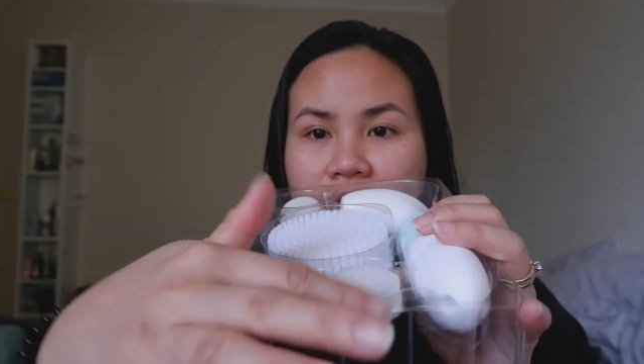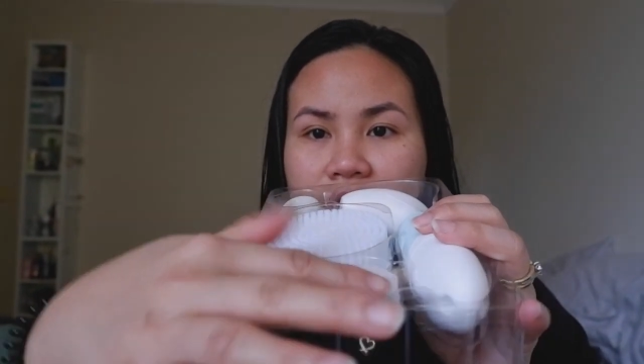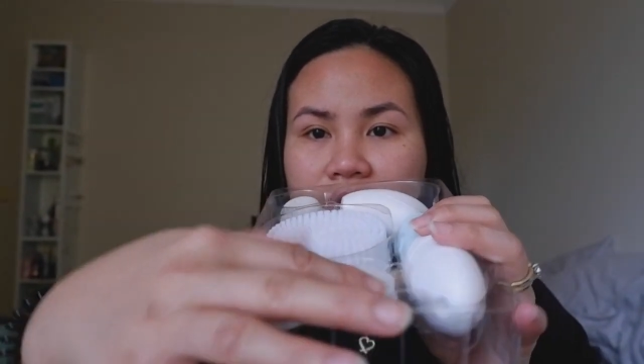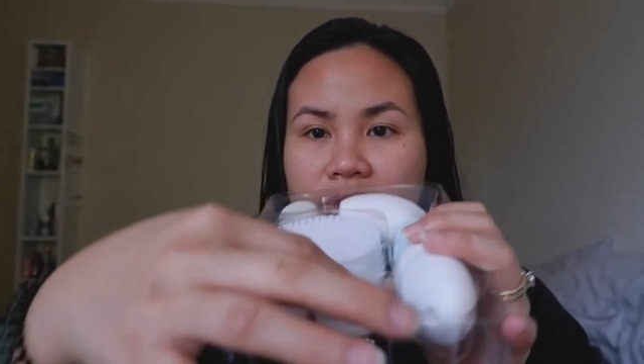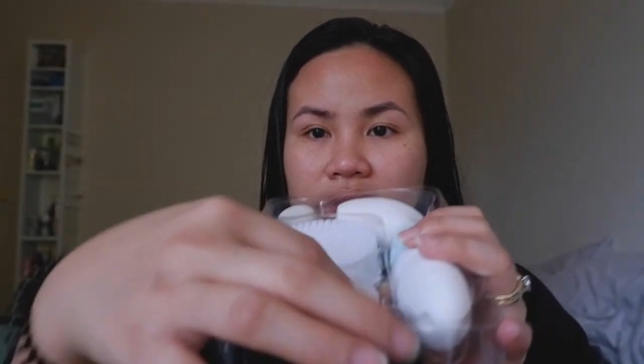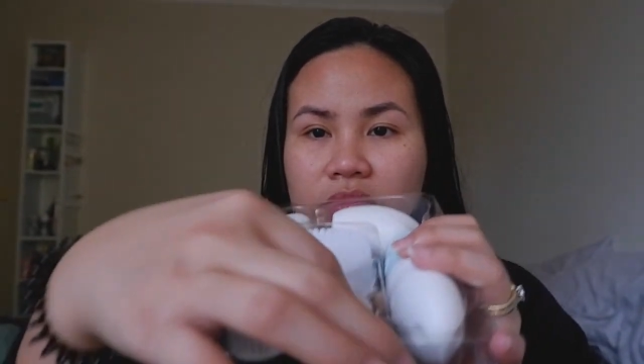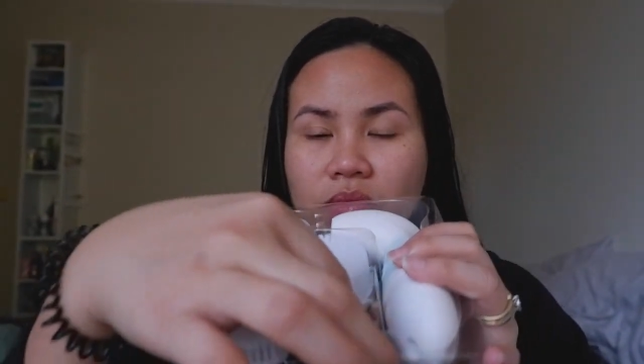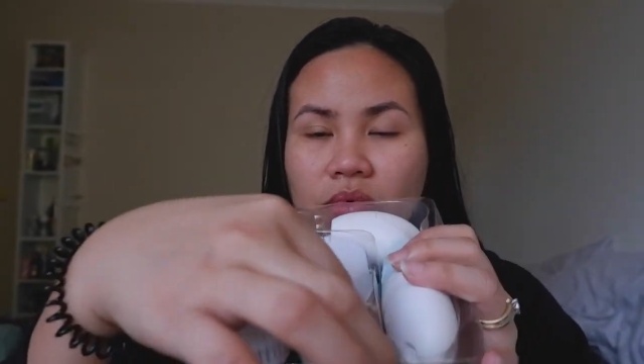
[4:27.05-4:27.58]
and
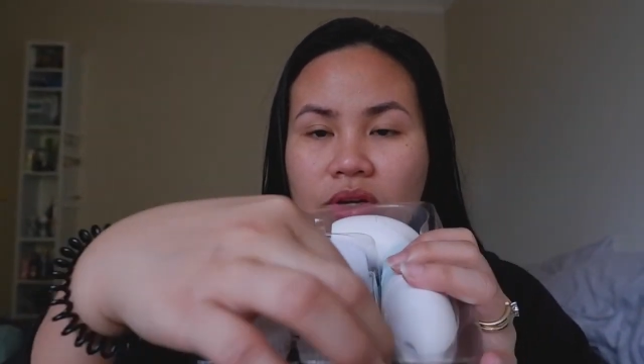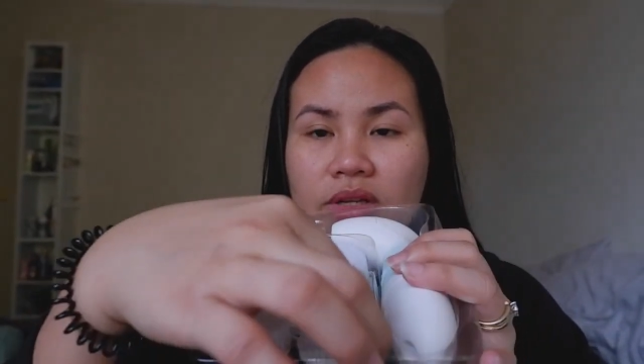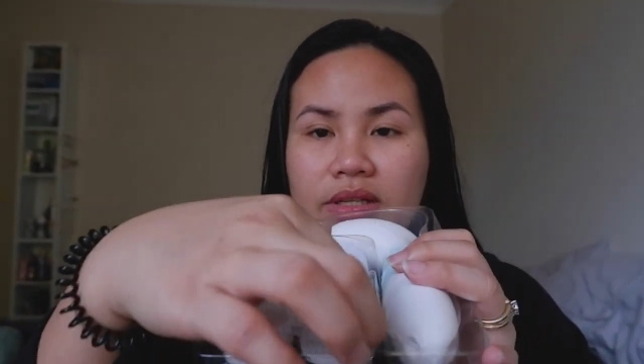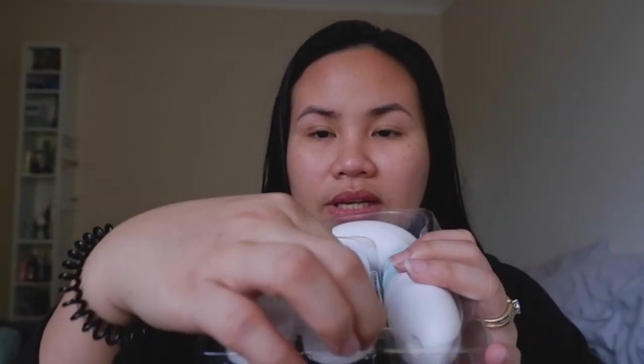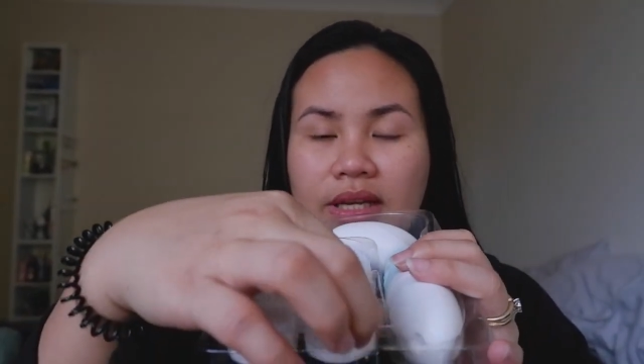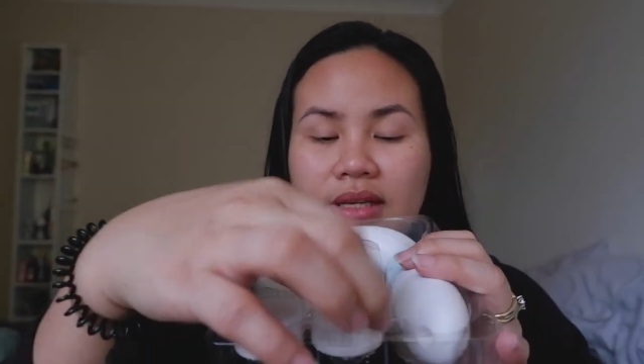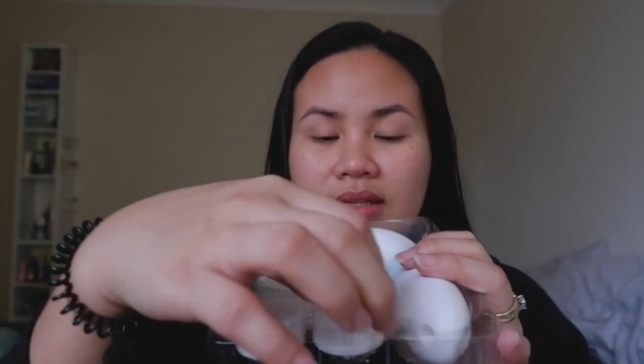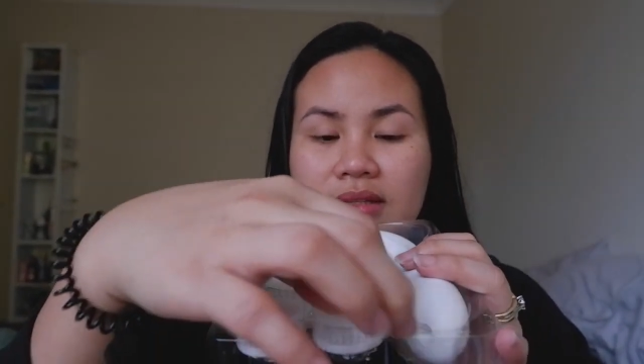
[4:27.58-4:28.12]
this
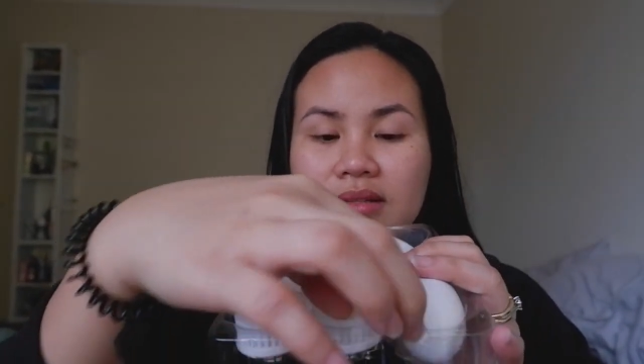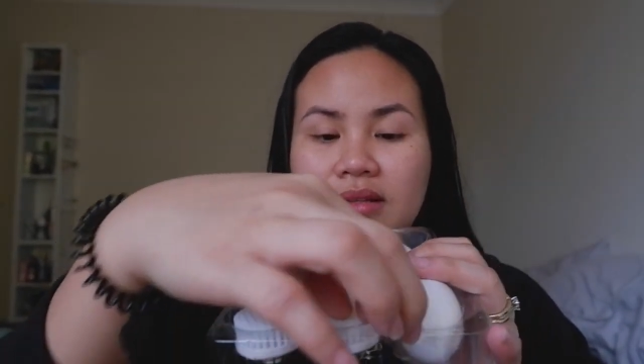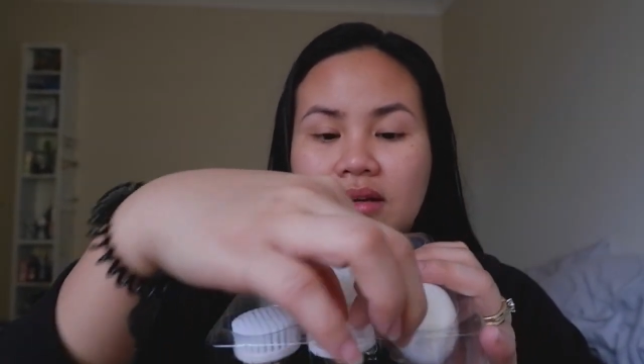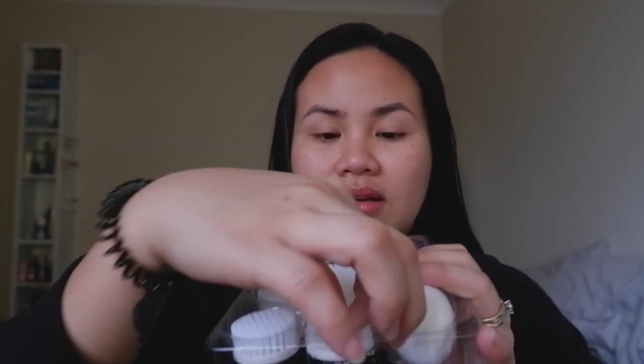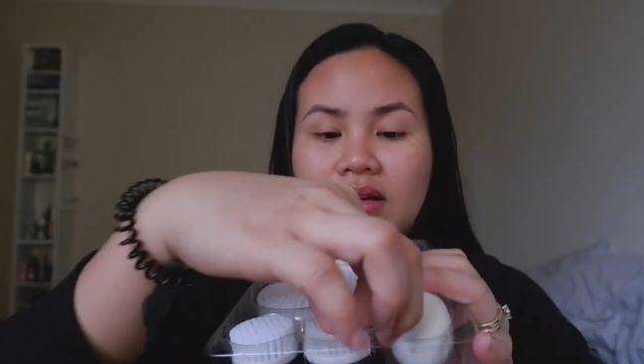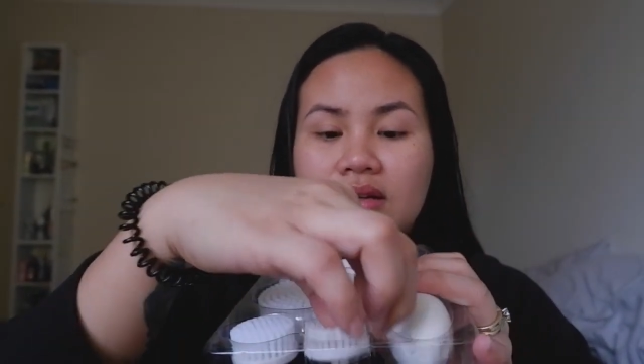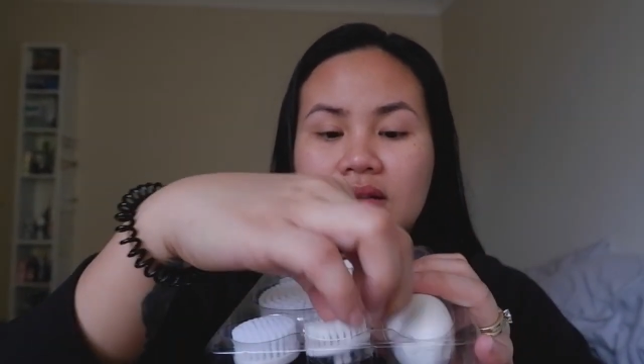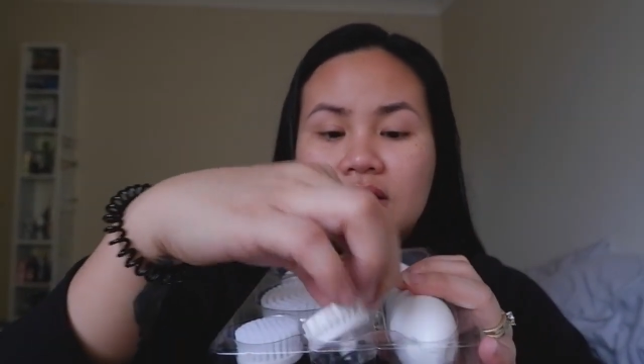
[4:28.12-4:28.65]
one is
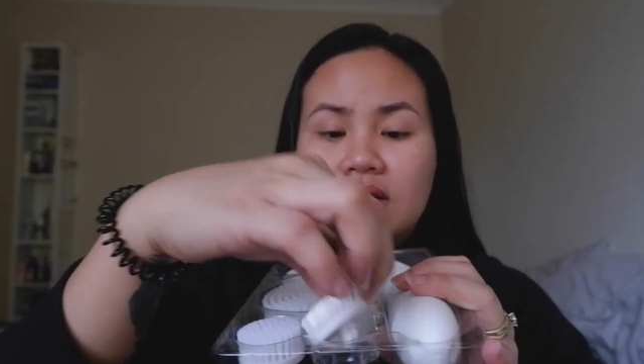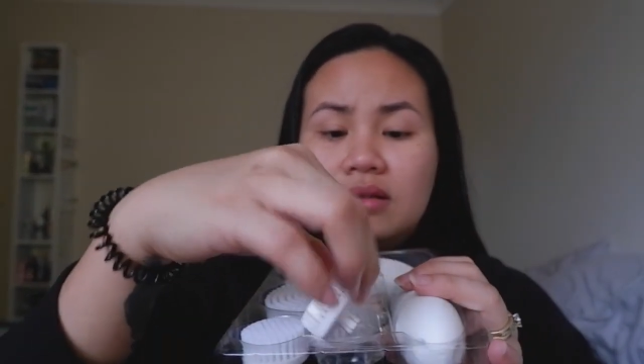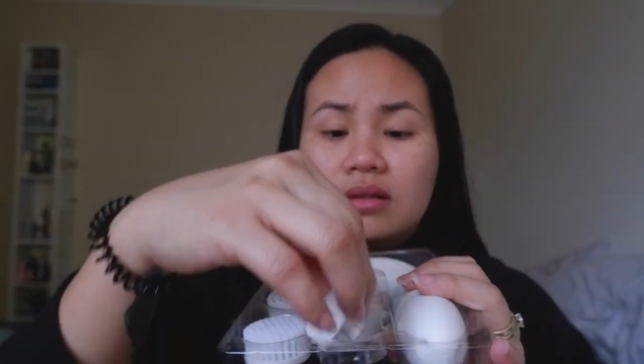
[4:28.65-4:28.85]
the